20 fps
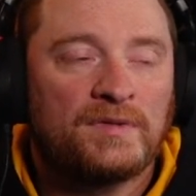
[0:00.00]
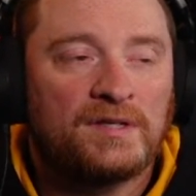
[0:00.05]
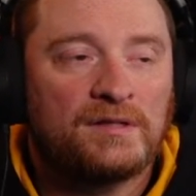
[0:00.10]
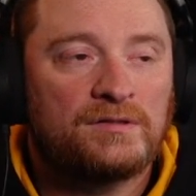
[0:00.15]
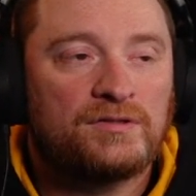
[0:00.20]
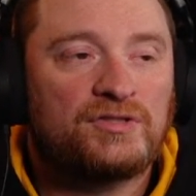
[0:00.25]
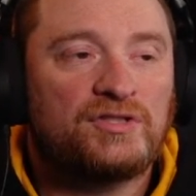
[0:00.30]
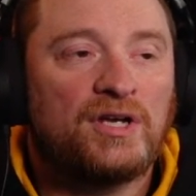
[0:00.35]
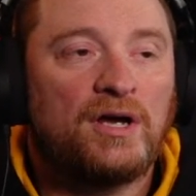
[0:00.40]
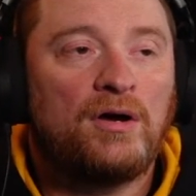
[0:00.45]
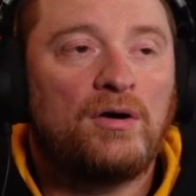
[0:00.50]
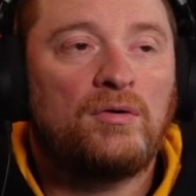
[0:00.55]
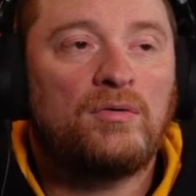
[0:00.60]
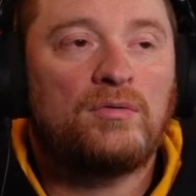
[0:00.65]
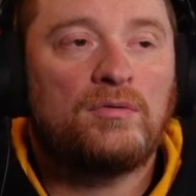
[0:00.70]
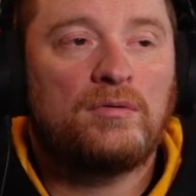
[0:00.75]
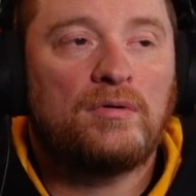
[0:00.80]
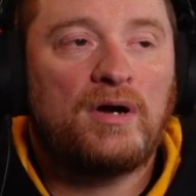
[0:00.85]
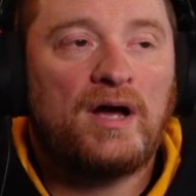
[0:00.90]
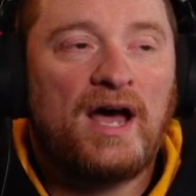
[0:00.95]

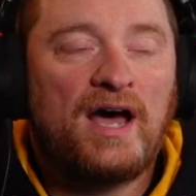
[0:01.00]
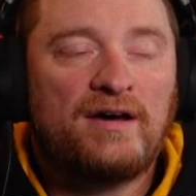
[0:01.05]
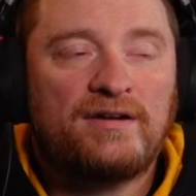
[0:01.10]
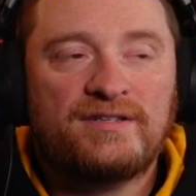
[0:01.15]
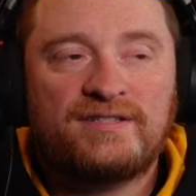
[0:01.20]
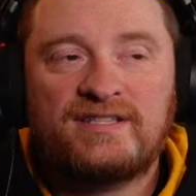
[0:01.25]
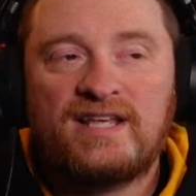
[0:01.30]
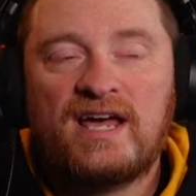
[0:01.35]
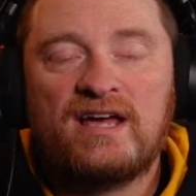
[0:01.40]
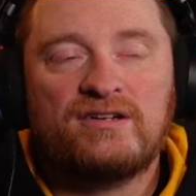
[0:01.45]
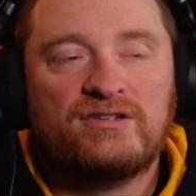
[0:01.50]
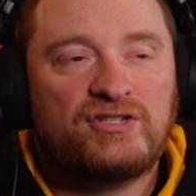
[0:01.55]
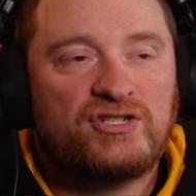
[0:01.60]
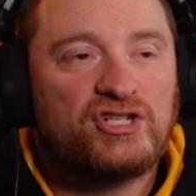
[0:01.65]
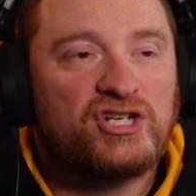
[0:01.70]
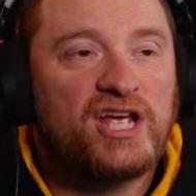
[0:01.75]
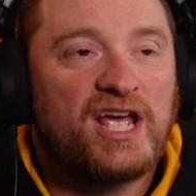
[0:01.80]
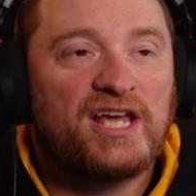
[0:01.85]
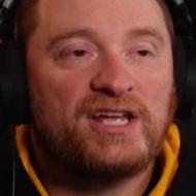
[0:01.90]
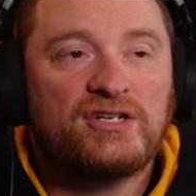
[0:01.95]
So how does that
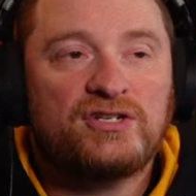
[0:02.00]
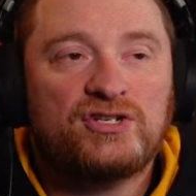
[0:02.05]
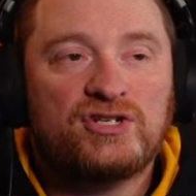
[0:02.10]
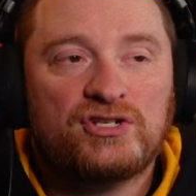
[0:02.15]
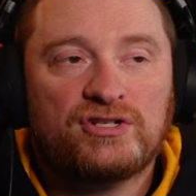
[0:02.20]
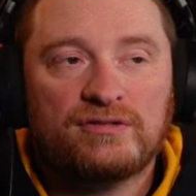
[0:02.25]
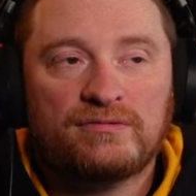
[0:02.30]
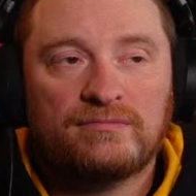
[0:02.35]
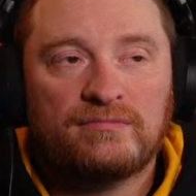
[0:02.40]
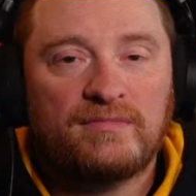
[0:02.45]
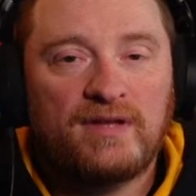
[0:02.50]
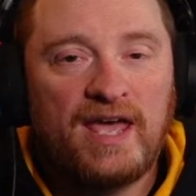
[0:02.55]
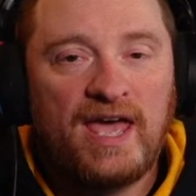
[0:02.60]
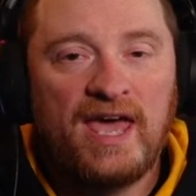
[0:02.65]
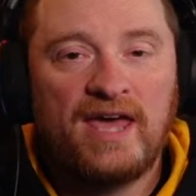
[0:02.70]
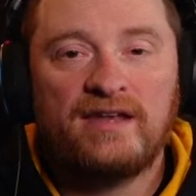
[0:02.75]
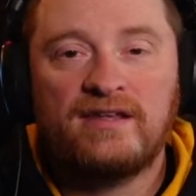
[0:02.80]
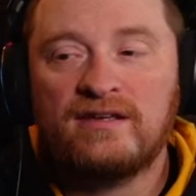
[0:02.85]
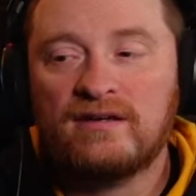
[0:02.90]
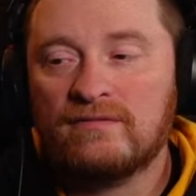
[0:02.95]
change
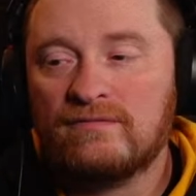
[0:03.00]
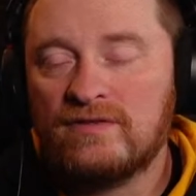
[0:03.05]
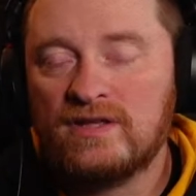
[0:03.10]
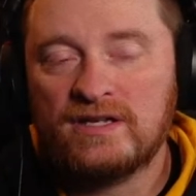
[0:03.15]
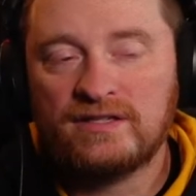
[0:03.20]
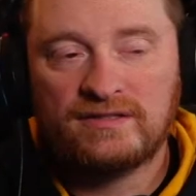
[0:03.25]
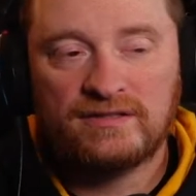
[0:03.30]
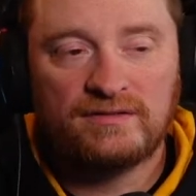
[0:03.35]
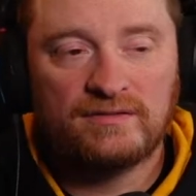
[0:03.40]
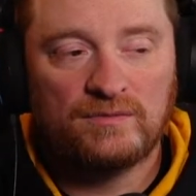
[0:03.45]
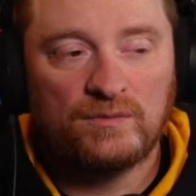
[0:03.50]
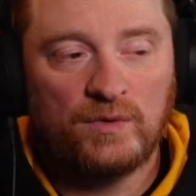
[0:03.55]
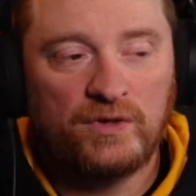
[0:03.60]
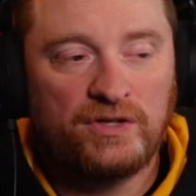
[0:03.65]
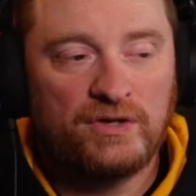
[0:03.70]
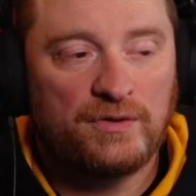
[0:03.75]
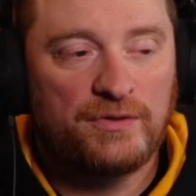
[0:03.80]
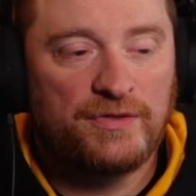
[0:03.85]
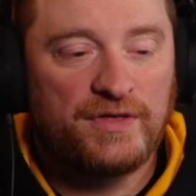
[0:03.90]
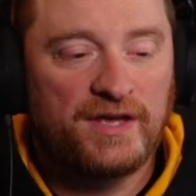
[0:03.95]
any of this when
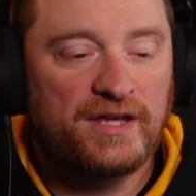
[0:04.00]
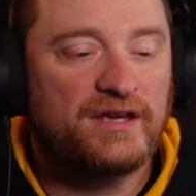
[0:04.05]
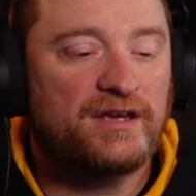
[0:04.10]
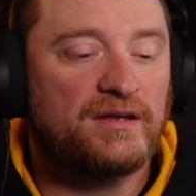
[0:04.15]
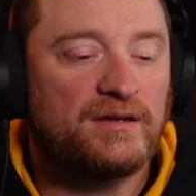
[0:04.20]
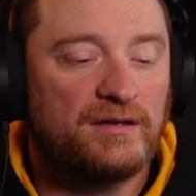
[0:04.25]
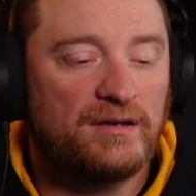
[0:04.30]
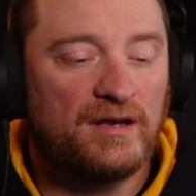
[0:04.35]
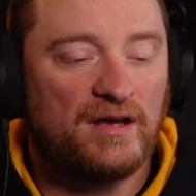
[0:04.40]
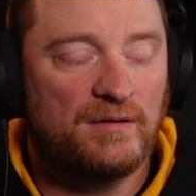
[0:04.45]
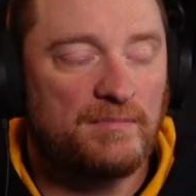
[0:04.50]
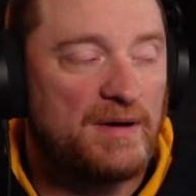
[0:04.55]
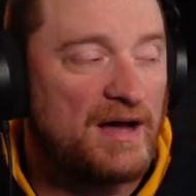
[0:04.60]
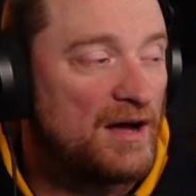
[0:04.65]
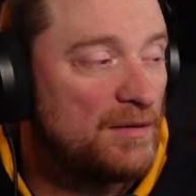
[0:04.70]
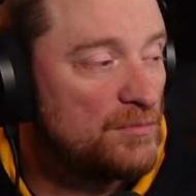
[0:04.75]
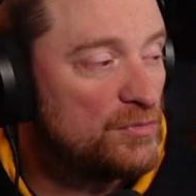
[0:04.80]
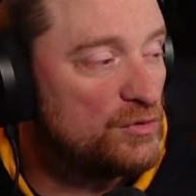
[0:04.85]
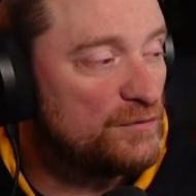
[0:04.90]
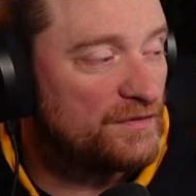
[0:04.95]
you're thinking
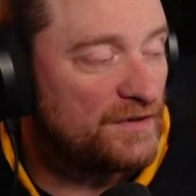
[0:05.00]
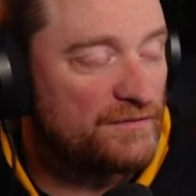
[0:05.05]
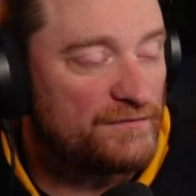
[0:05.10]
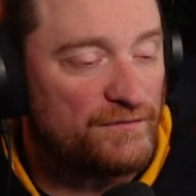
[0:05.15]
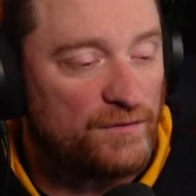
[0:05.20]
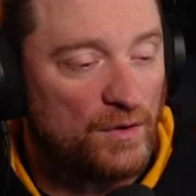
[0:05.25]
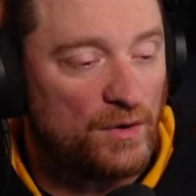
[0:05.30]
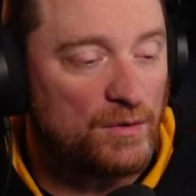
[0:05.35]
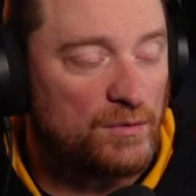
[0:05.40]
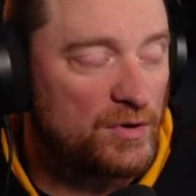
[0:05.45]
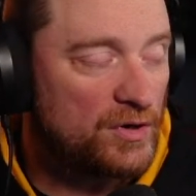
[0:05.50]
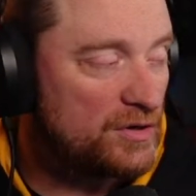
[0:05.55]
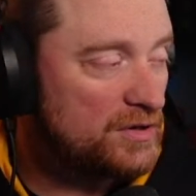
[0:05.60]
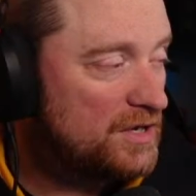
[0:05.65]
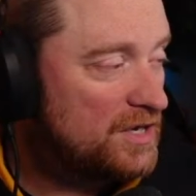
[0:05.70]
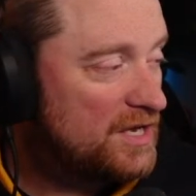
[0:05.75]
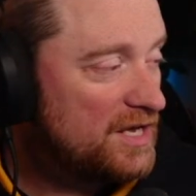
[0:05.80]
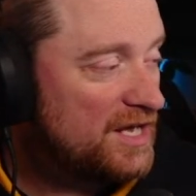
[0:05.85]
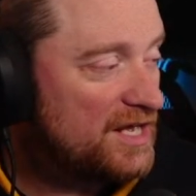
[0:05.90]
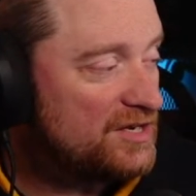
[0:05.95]
about moving forward
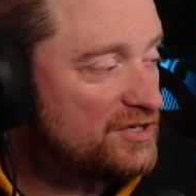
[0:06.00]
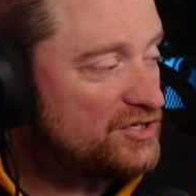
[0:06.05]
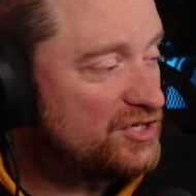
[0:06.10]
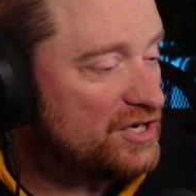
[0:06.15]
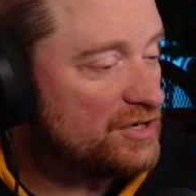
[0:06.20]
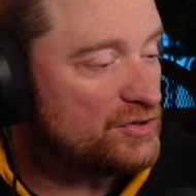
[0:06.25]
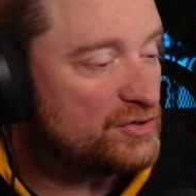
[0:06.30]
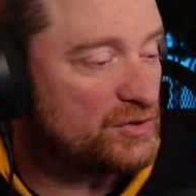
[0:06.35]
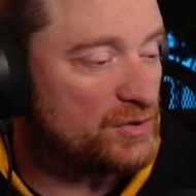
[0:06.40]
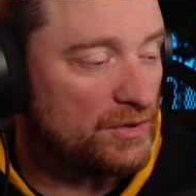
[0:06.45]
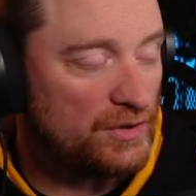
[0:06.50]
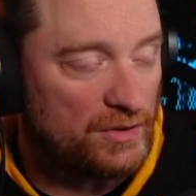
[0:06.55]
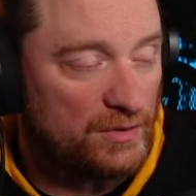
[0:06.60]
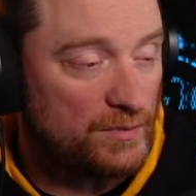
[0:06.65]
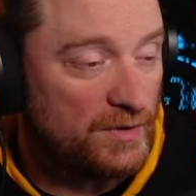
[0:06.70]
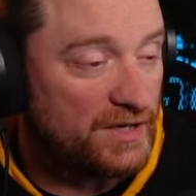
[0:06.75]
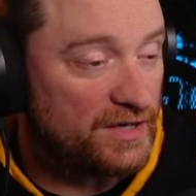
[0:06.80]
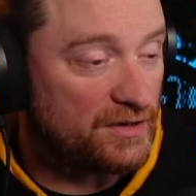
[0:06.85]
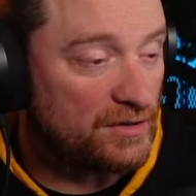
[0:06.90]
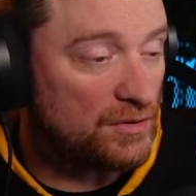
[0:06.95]
and Jared Triolo
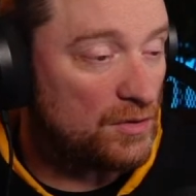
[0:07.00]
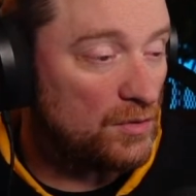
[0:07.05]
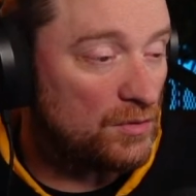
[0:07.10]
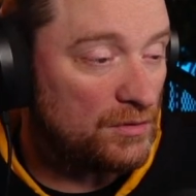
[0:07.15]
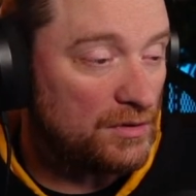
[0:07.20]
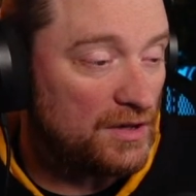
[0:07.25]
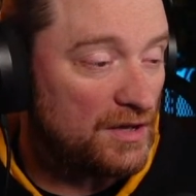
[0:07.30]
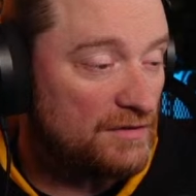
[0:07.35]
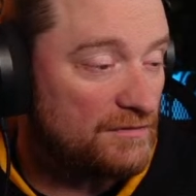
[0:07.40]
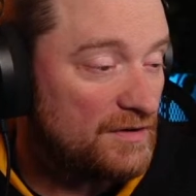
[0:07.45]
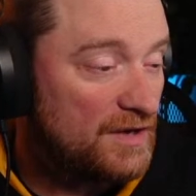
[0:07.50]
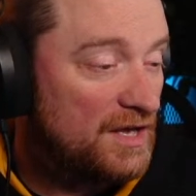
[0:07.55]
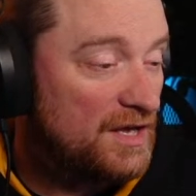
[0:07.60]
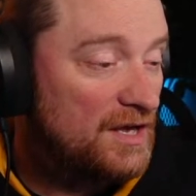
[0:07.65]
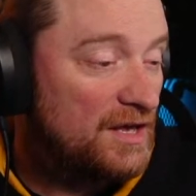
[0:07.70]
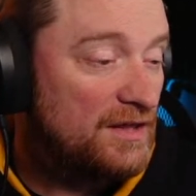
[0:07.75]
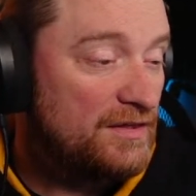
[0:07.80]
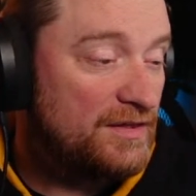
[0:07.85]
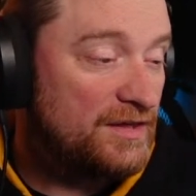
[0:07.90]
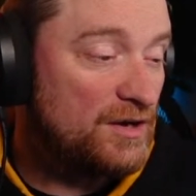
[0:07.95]
winning a Gold Glove?
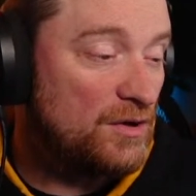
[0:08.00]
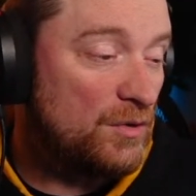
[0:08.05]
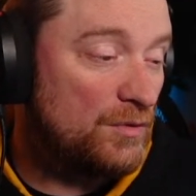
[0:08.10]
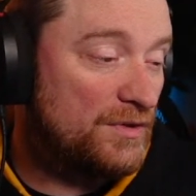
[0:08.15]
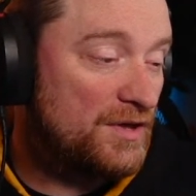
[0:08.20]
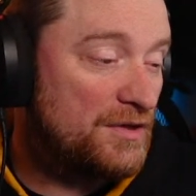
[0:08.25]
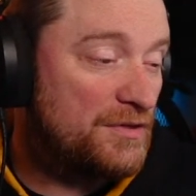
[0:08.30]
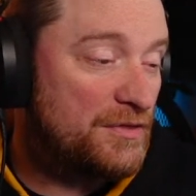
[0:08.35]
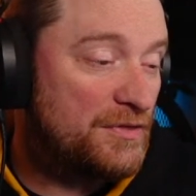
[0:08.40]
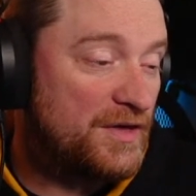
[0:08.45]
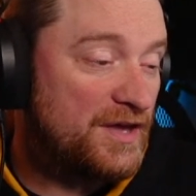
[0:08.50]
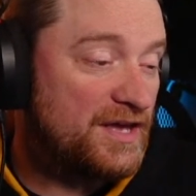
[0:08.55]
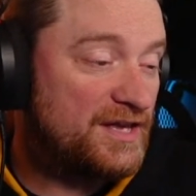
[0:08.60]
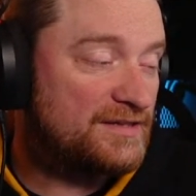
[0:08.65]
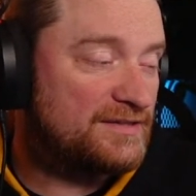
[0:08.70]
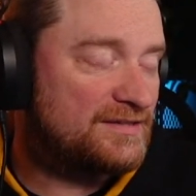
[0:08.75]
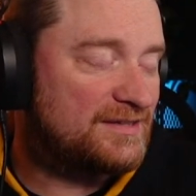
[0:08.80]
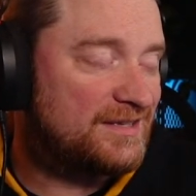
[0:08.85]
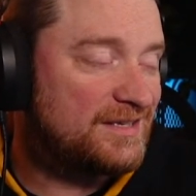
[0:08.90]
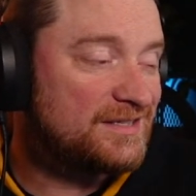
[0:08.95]
The only other thing
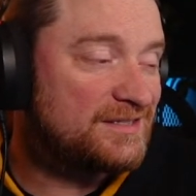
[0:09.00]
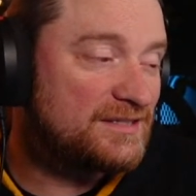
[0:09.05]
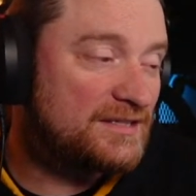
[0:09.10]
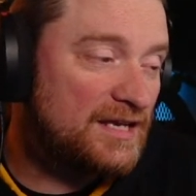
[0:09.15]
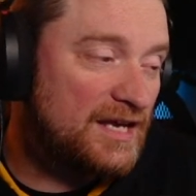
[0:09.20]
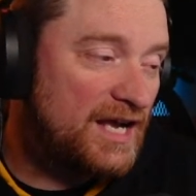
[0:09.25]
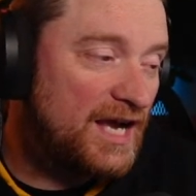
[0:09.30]
is